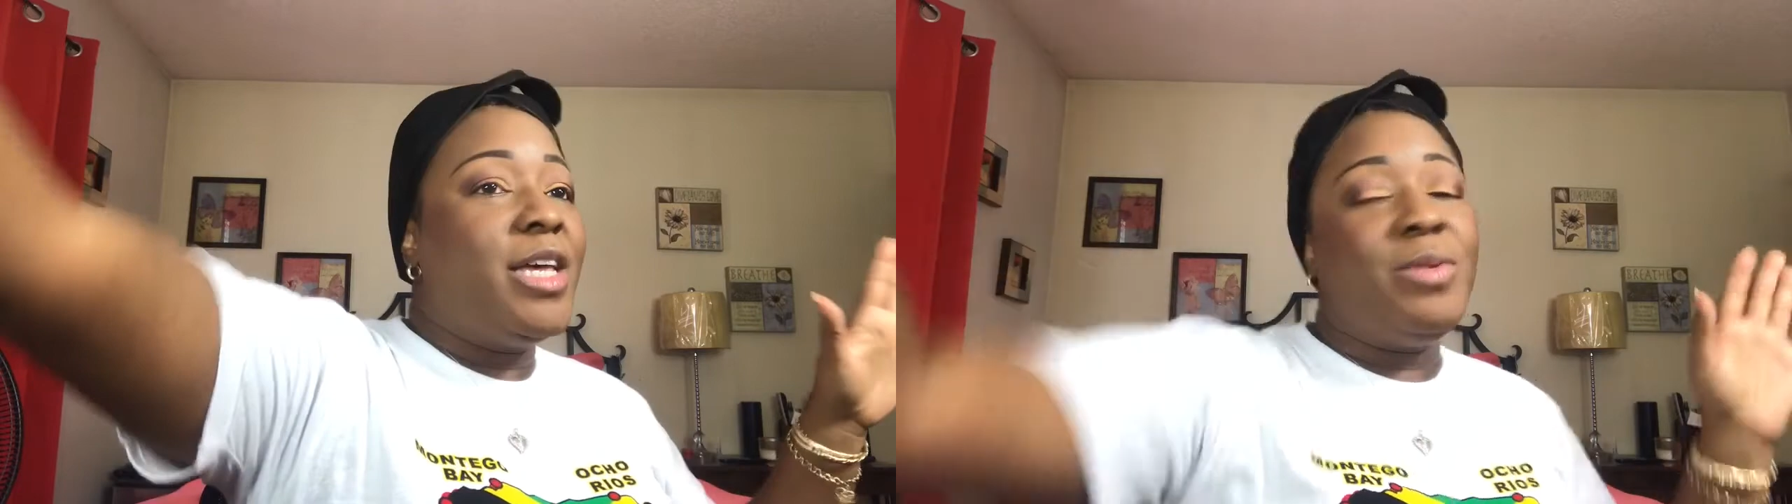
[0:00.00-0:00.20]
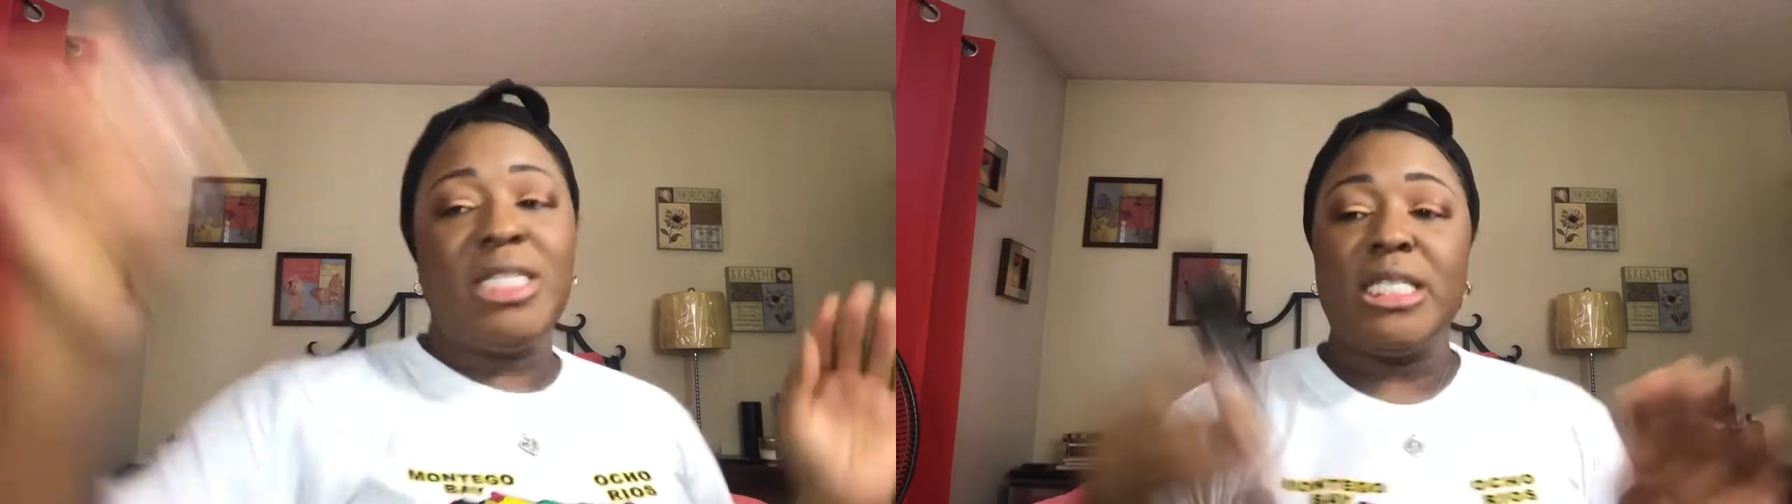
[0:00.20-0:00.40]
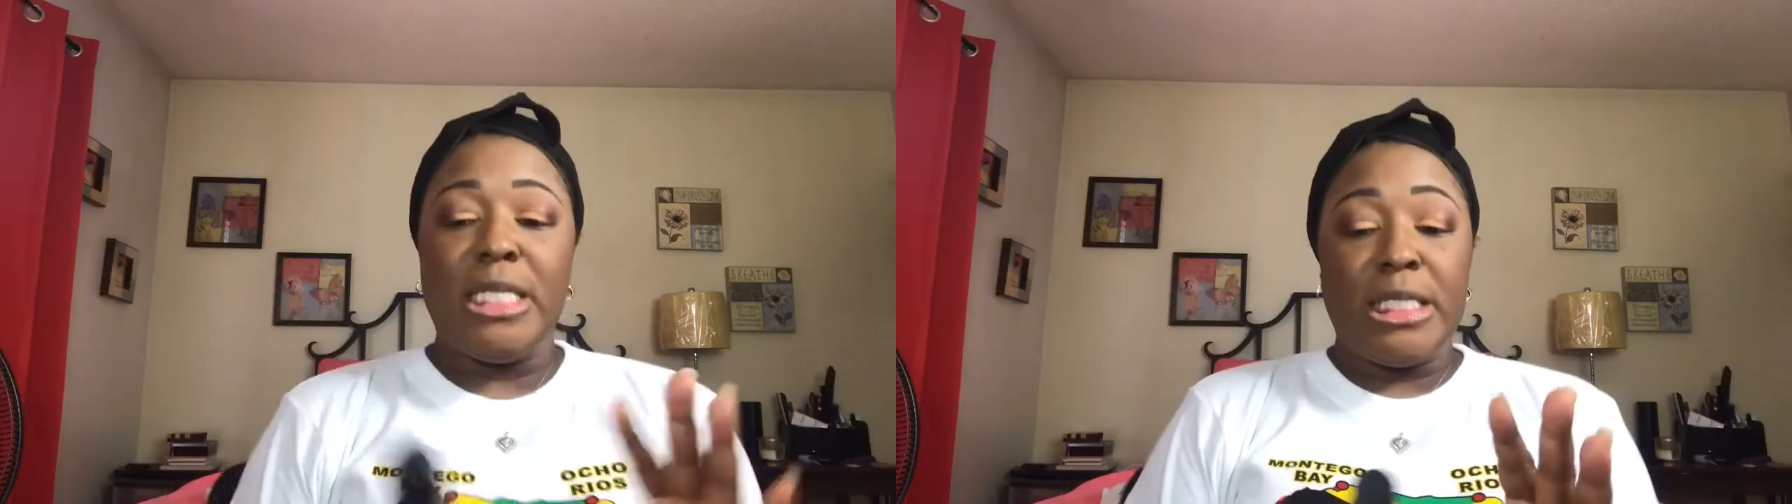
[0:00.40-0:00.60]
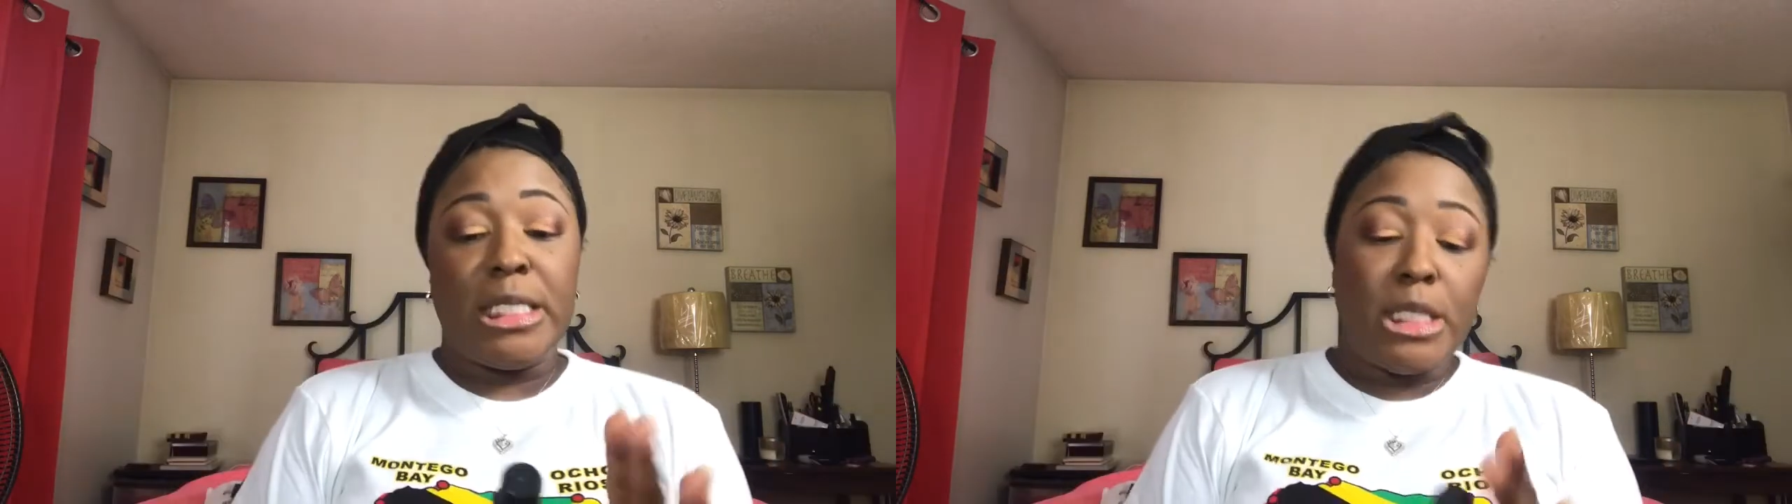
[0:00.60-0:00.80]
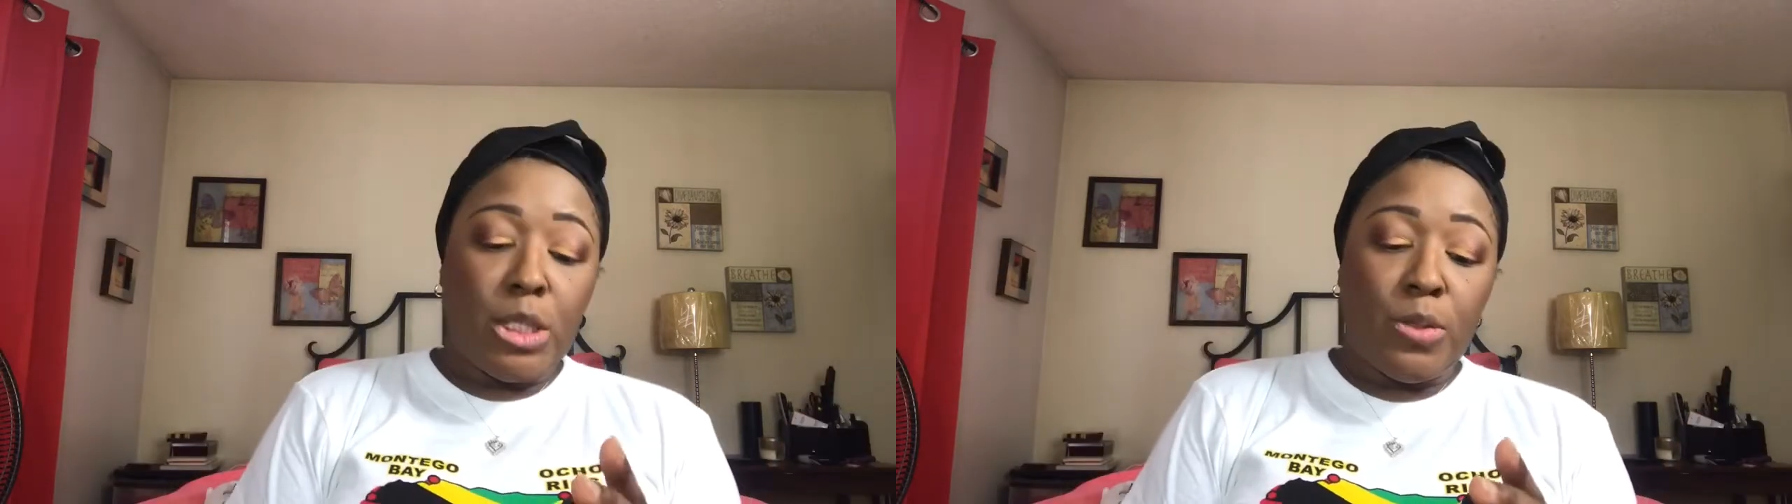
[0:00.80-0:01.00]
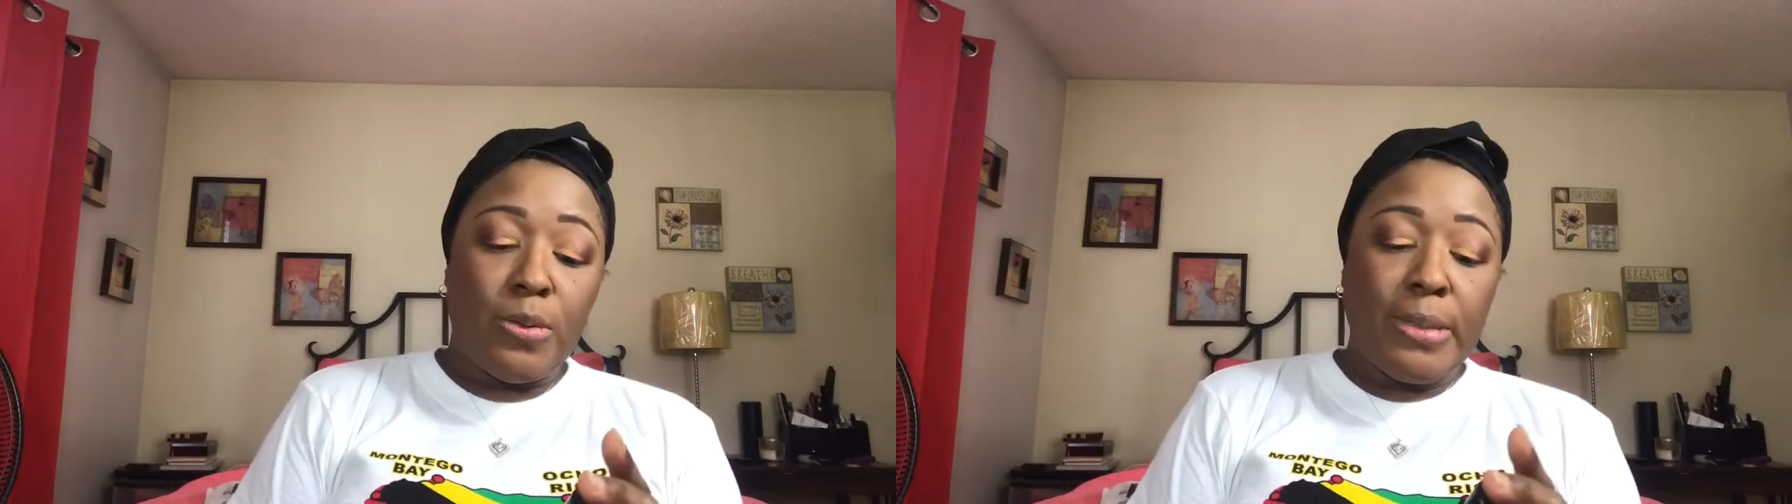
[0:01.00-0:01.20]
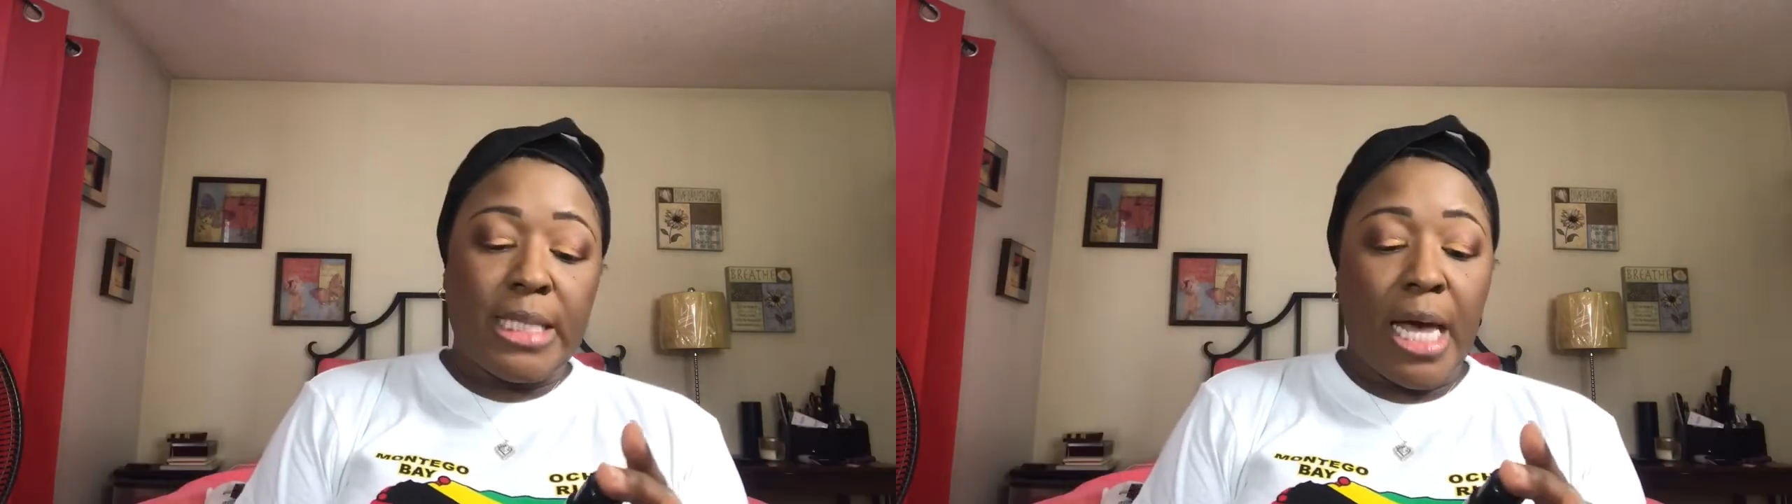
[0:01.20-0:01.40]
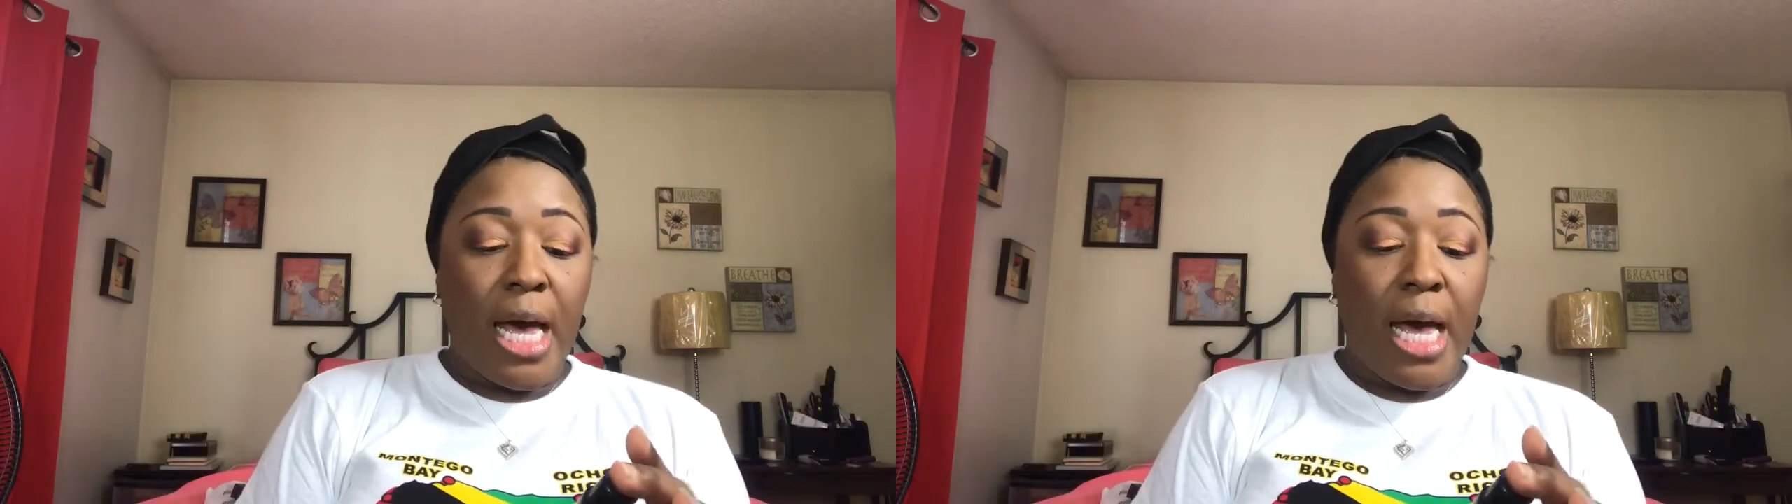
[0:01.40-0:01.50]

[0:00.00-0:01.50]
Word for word: we just need to use